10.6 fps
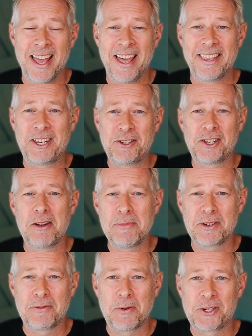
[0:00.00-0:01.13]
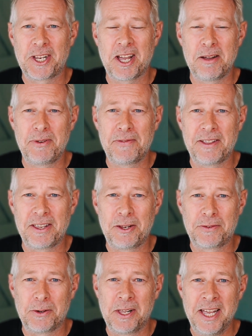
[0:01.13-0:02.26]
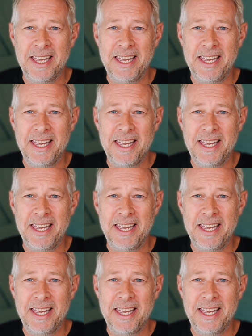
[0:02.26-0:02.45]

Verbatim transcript: Thank you so much for watching. I hope you found that useful.